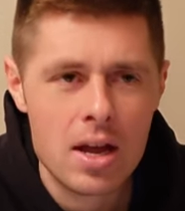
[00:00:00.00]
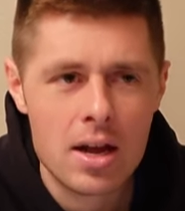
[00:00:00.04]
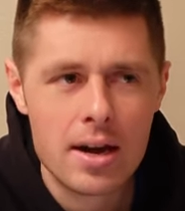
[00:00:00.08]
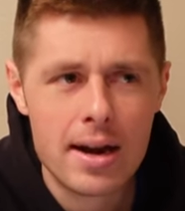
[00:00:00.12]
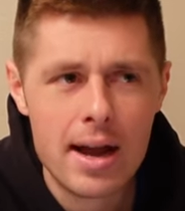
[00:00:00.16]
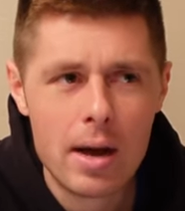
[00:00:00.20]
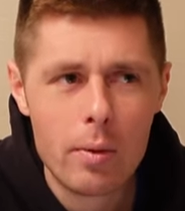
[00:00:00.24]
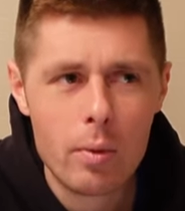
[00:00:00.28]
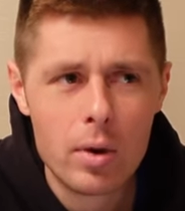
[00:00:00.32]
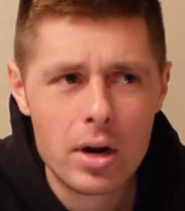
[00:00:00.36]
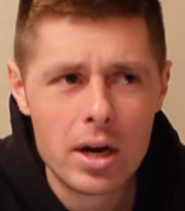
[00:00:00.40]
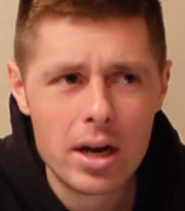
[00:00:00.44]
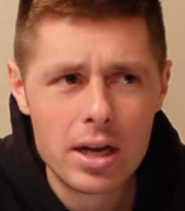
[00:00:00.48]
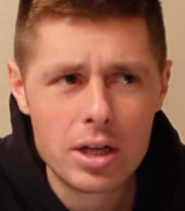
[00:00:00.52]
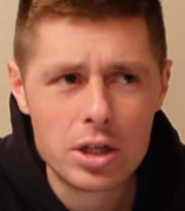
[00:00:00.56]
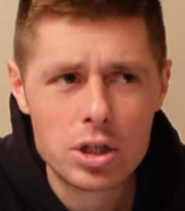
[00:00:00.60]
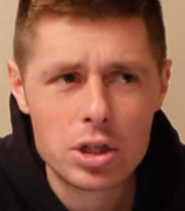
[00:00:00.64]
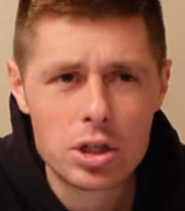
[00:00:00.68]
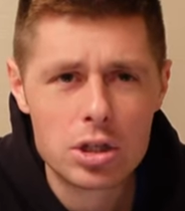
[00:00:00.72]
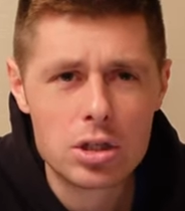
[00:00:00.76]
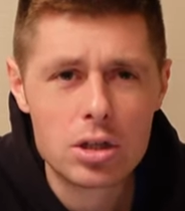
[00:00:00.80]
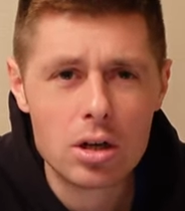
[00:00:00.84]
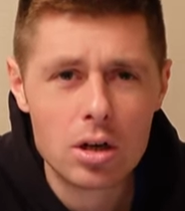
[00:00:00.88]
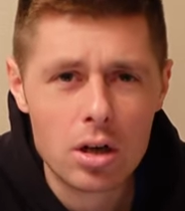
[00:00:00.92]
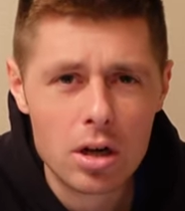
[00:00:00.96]
Now, when I
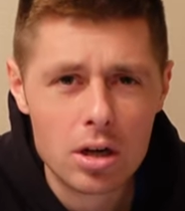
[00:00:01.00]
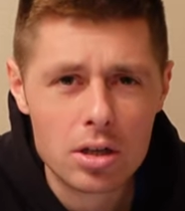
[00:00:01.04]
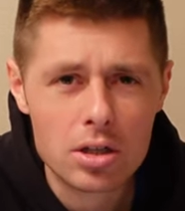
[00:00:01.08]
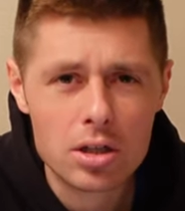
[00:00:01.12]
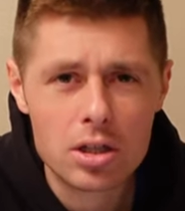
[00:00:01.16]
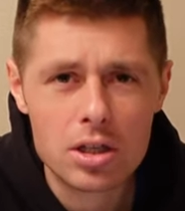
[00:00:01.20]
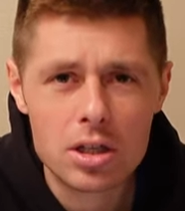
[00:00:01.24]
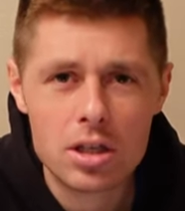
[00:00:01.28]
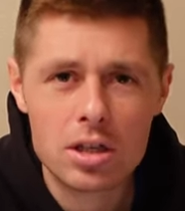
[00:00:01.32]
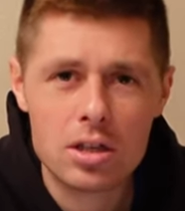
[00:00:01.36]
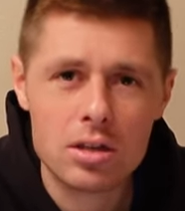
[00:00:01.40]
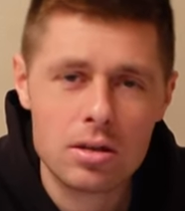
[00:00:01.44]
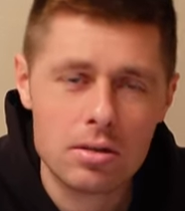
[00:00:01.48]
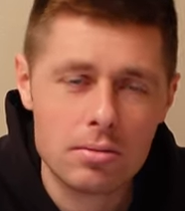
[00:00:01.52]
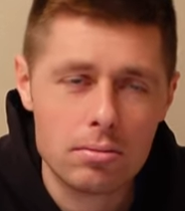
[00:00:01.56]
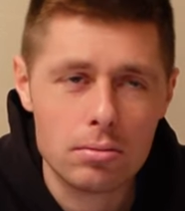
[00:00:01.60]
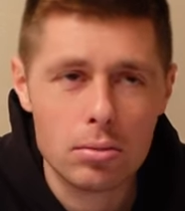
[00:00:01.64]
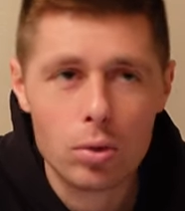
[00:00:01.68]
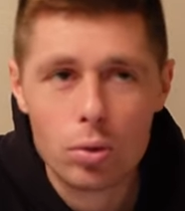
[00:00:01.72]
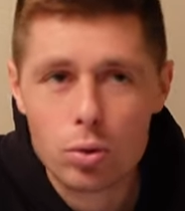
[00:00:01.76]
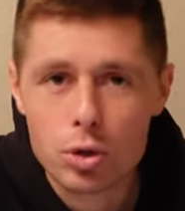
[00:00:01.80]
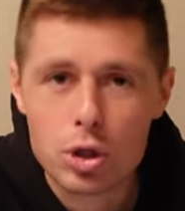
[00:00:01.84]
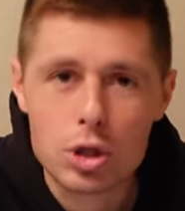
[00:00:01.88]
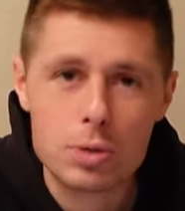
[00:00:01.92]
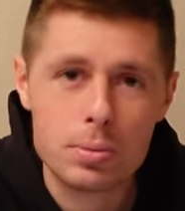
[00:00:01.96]
started
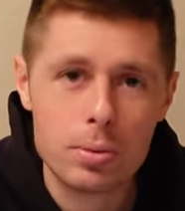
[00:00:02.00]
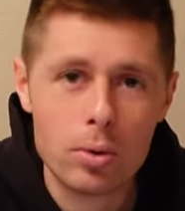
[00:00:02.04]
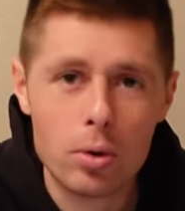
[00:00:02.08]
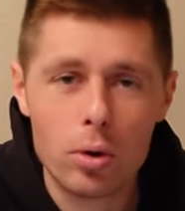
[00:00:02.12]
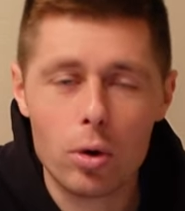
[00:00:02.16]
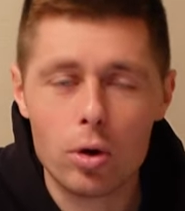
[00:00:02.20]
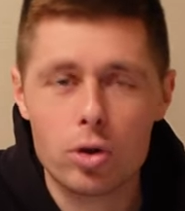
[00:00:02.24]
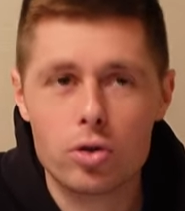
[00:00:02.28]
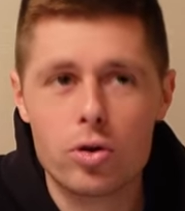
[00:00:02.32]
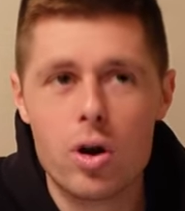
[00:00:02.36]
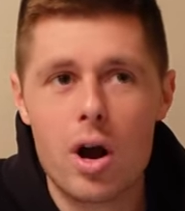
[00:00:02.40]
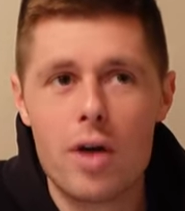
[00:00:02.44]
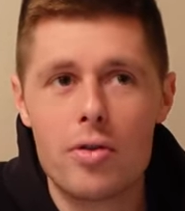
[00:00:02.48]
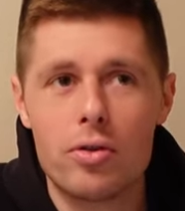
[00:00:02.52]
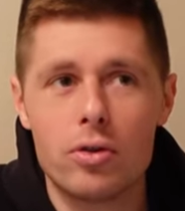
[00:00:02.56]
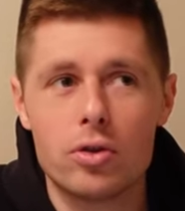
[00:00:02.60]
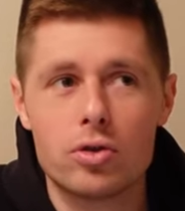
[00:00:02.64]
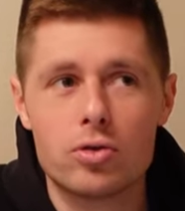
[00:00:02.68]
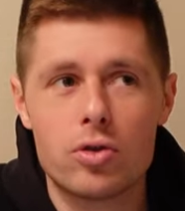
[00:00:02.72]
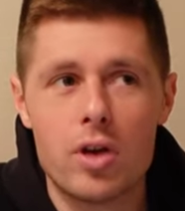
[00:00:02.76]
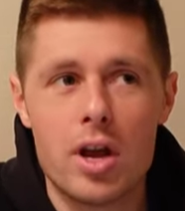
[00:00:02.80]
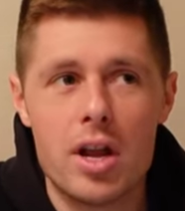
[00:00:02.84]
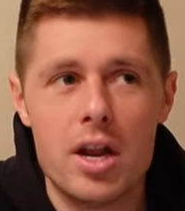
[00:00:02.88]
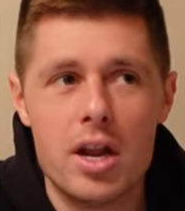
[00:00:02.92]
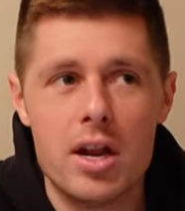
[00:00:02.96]
multisport or triathlon
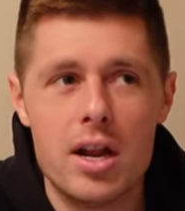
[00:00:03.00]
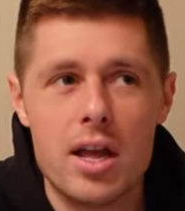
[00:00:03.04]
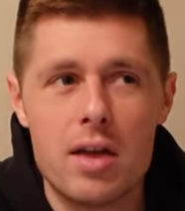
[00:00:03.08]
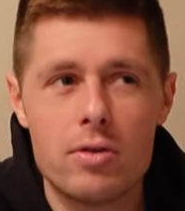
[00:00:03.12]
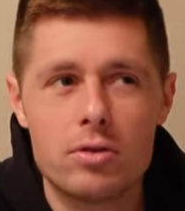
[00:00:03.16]
training,